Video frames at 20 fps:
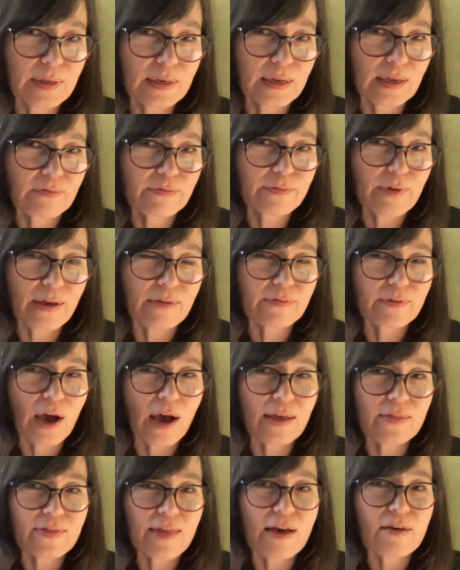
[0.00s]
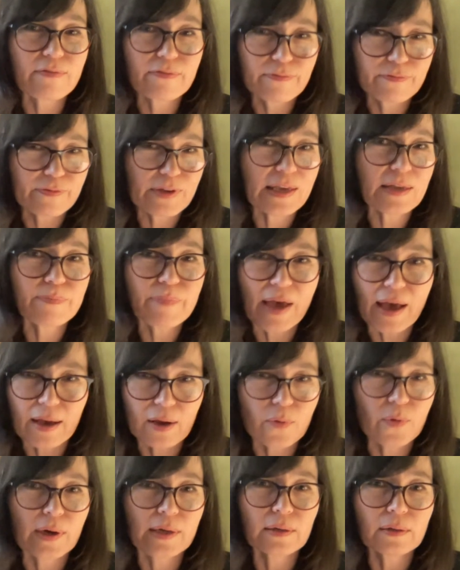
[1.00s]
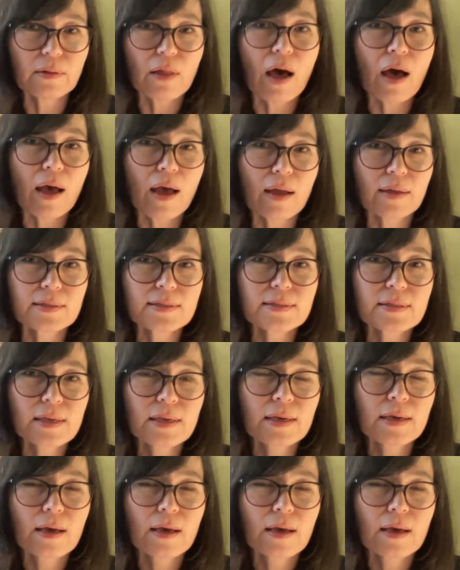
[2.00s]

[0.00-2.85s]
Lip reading: And I've gotten that feedback quite a lot